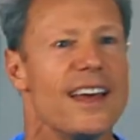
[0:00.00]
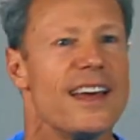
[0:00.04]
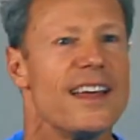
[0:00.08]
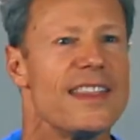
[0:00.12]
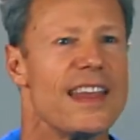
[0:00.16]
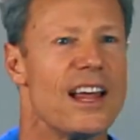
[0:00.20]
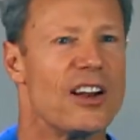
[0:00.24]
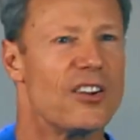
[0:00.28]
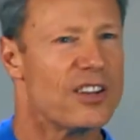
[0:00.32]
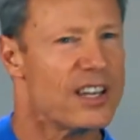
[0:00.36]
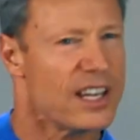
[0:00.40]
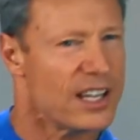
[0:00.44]

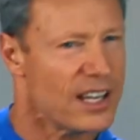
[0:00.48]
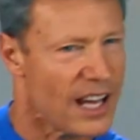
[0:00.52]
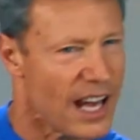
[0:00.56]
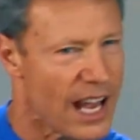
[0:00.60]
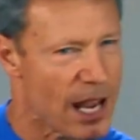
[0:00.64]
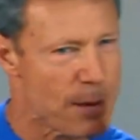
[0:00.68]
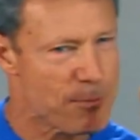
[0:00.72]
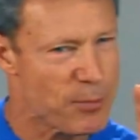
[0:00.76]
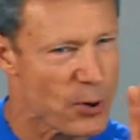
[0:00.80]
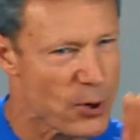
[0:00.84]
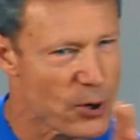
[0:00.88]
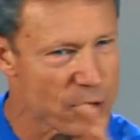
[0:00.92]
that'll get
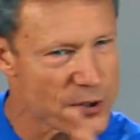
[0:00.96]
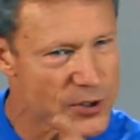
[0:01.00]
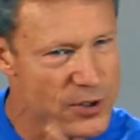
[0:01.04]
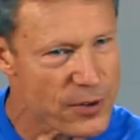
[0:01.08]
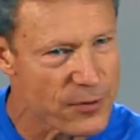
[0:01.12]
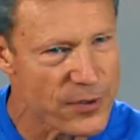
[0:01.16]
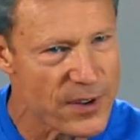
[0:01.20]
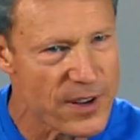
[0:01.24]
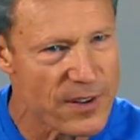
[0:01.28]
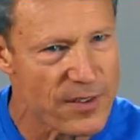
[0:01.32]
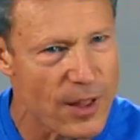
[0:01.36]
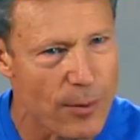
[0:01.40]

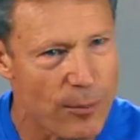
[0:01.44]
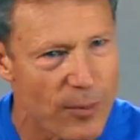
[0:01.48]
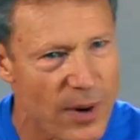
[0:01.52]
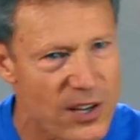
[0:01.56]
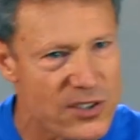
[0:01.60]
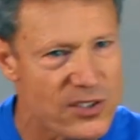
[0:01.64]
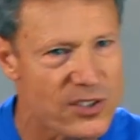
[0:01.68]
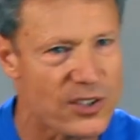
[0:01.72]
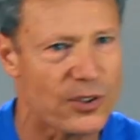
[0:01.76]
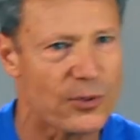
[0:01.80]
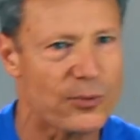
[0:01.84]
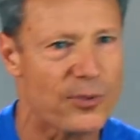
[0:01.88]
hypertrophy of the
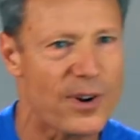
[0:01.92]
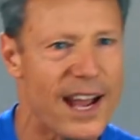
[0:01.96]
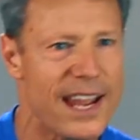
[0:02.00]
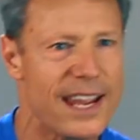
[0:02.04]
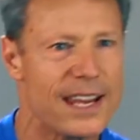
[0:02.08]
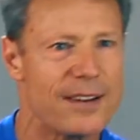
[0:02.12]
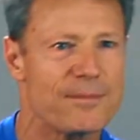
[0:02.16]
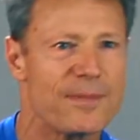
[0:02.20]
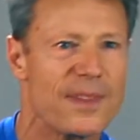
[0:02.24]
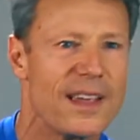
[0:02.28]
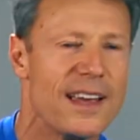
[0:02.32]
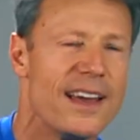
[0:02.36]
muscle,
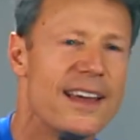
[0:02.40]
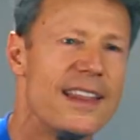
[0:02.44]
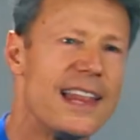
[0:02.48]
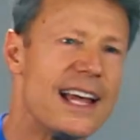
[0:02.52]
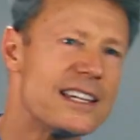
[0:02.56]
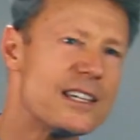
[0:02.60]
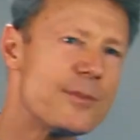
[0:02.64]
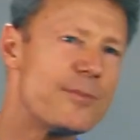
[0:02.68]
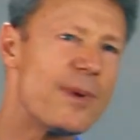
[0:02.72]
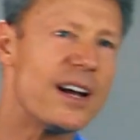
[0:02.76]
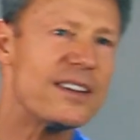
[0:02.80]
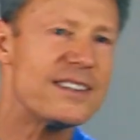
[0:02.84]
right?
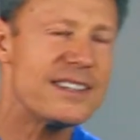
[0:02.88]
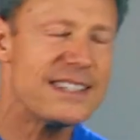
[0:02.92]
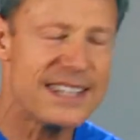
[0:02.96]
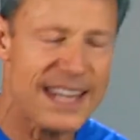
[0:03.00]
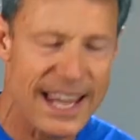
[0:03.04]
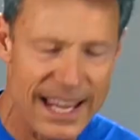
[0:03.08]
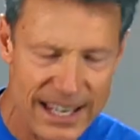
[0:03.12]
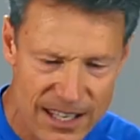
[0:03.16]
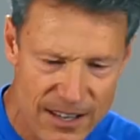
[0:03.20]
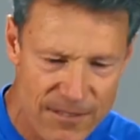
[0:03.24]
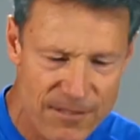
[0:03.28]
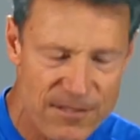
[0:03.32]
That's about
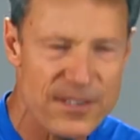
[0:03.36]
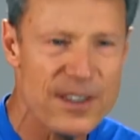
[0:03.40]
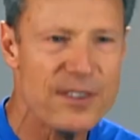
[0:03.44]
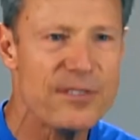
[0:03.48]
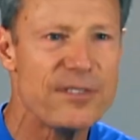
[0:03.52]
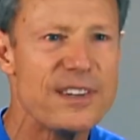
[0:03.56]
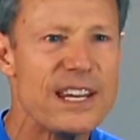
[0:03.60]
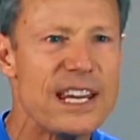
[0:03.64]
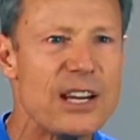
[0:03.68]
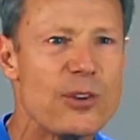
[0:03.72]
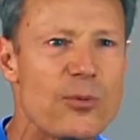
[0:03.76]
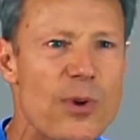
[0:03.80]
10 to
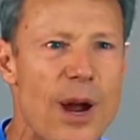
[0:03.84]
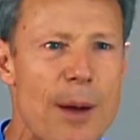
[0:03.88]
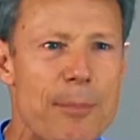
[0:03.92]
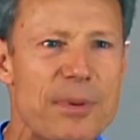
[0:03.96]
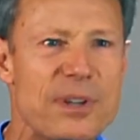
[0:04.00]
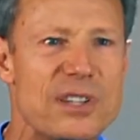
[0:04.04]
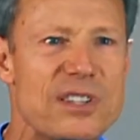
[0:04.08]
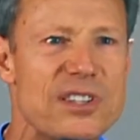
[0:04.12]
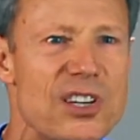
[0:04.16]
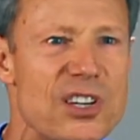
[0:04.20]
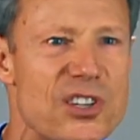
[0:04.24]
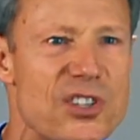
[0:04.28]
15
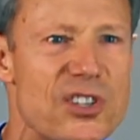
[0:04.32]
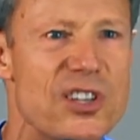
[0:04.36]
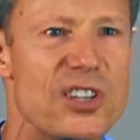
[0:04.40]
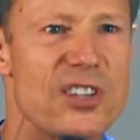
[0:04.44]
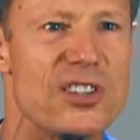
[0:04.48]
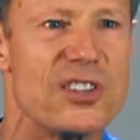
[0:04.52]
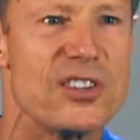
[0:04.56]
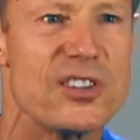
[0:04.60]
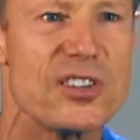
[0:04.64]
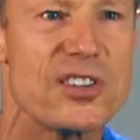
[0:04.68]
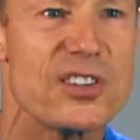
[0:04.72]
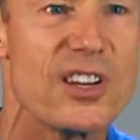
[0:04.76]

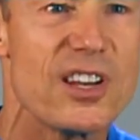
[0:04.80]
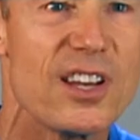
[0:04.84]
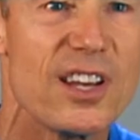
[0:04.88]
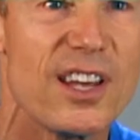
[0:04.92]
repetitions,